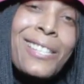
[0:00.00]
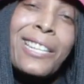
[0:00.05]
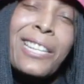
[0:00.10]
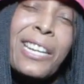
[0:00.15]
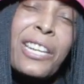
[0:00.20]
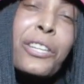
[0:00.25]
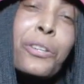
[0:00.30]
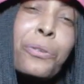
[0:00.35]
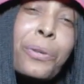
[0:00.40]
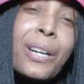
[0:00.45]
to
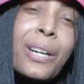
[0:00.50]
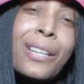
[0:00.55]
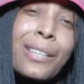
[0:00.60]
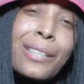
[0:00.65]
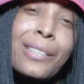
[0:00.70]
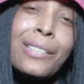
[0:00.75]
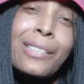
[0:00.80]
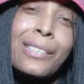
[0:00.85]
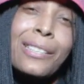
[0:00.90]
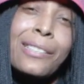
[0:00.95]
give you a
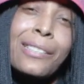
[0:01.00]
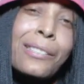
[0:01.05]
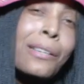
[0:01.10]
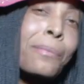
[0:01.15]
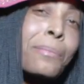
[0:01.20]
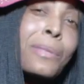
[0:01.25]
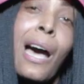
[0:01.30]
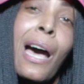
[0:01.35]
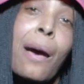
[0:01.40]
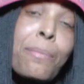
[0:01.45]
hug,
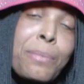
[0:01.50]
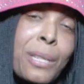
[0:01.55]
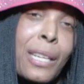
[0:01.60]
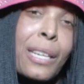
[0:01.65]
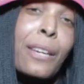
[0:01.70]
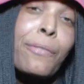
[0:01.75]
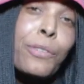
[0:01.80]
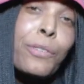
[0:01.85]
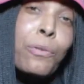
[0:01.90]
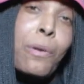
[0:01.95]
sometimes to
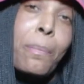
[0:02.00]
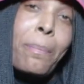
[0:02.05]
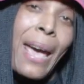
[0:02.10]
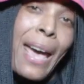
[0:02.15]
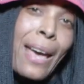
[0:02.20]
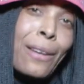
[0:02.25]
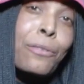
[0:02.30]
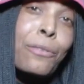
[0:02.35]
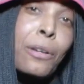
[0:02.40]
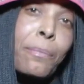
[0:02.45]
give you a
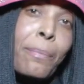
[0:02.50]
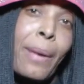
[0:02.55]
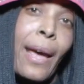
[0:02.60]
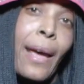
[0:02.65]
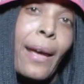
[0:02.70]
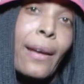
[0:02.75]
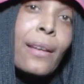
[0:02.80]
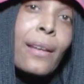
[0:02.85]
pat on the back,